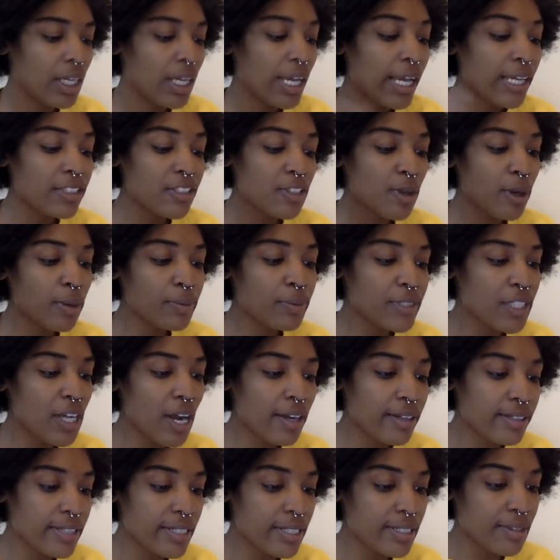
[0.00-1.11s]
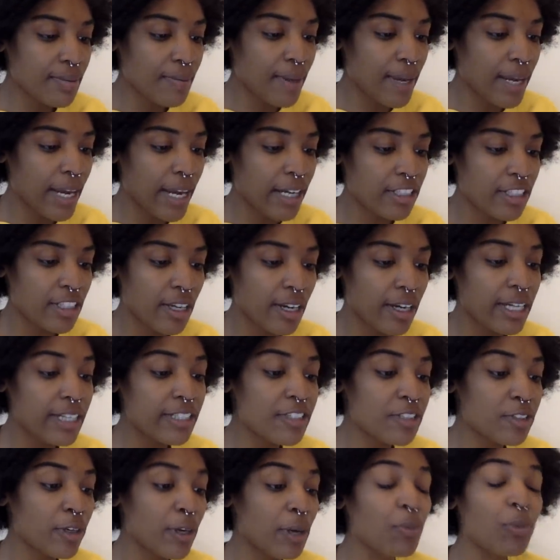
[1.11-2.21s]
And so I was talking to somebody actually on
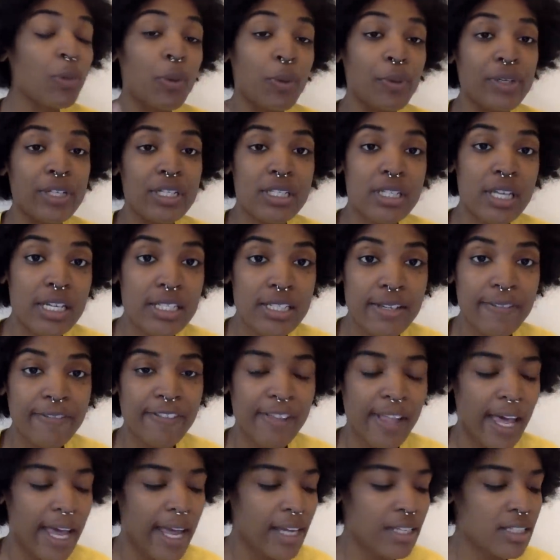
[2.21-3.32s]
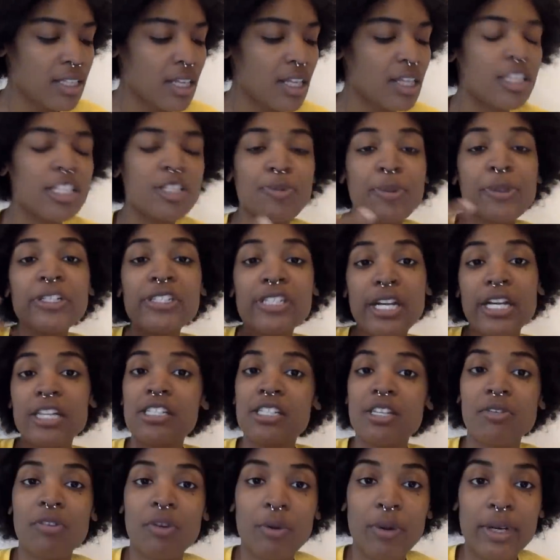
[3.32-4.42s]
Instagram. We were discussing flags, and this person
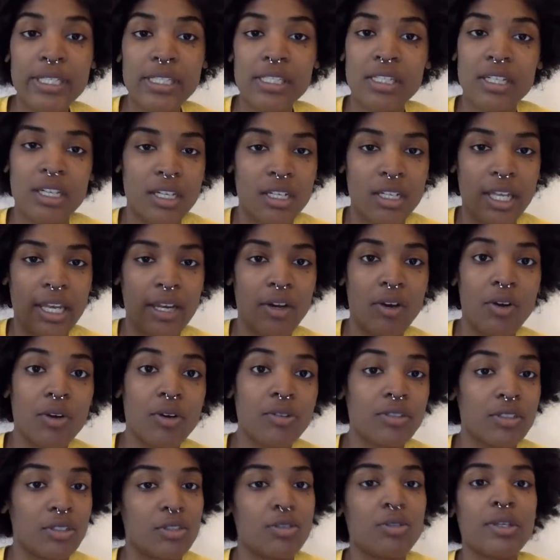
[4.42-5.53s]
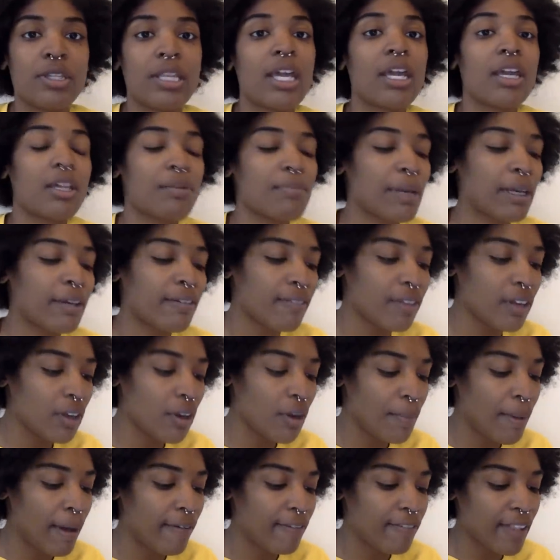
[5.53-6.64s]
actually requested, like, oh, do I think I can make a video
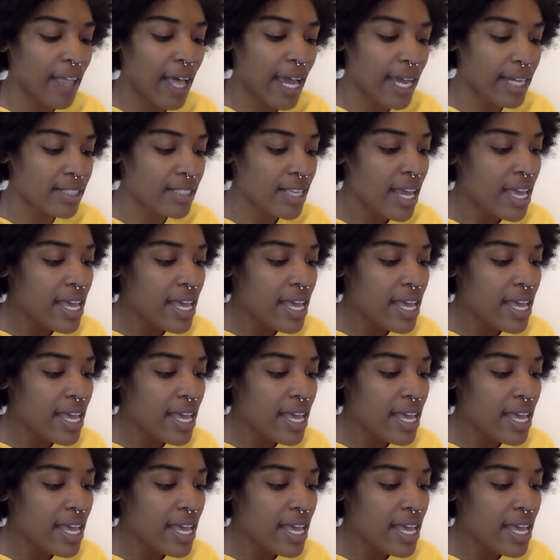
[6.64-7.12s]
about flags?